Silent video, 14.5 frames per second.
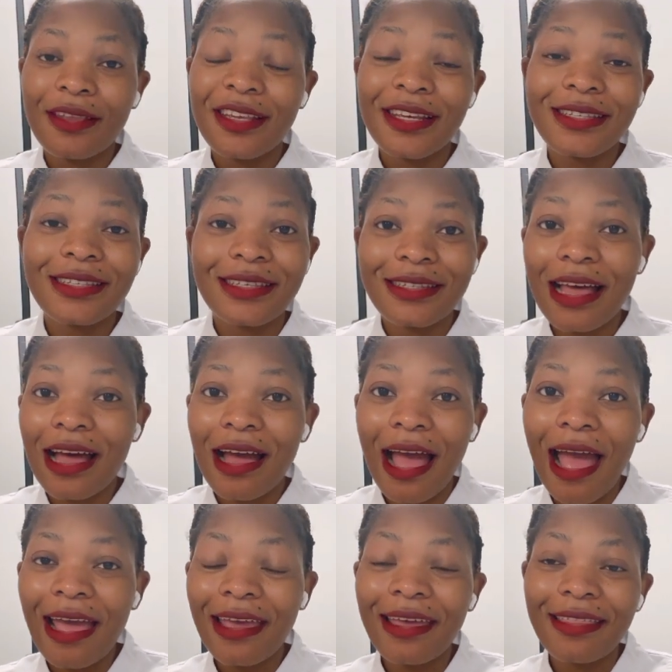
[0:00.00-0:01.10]
chances are
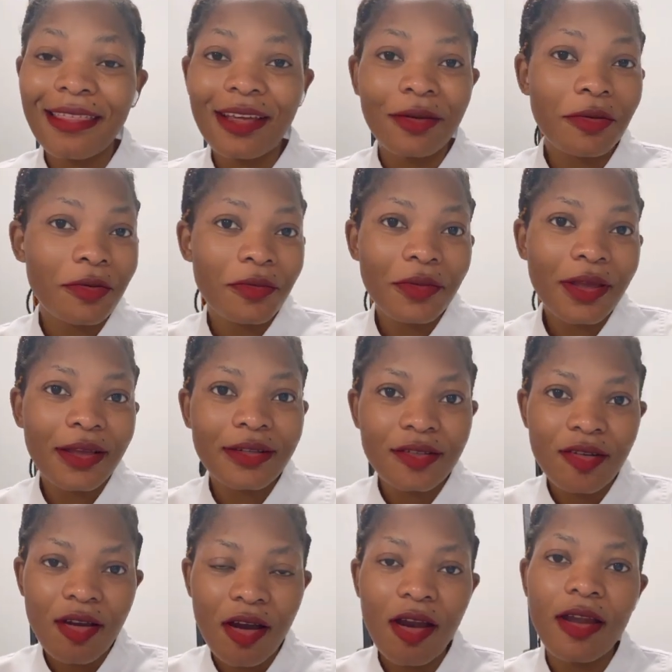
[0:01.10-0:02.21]
high that you will get
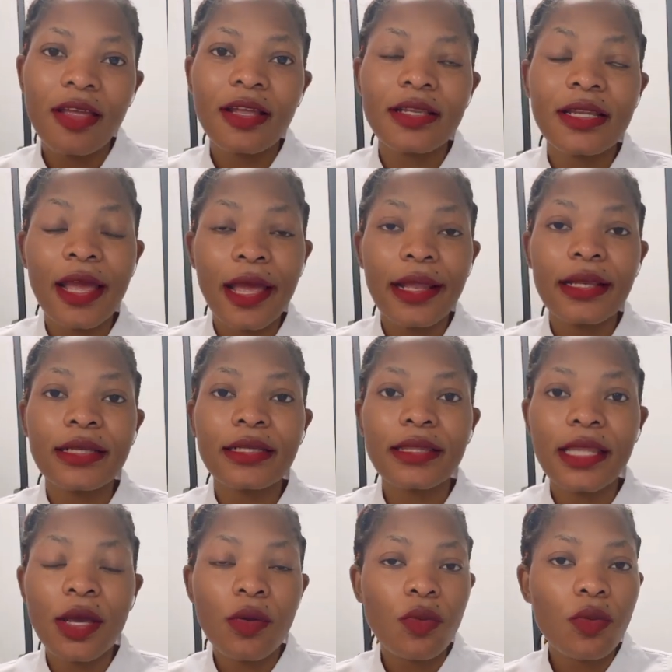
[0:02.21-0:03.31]
hired, and
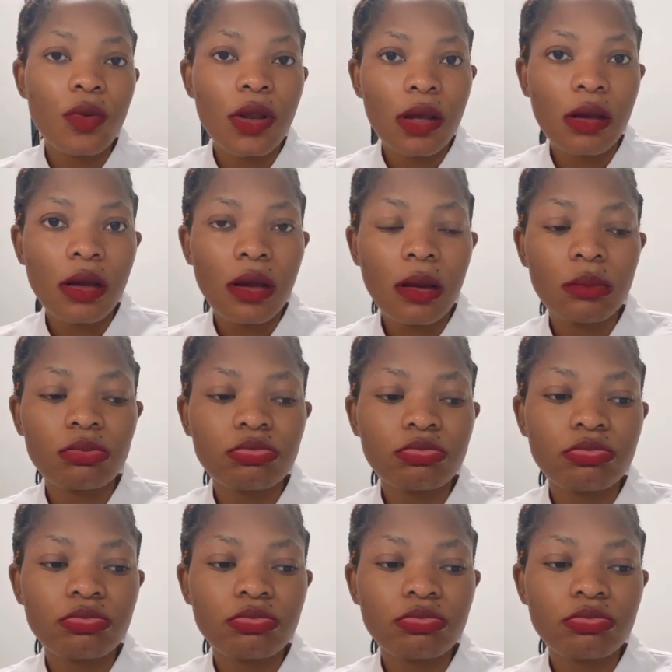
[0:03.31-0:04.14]
they will like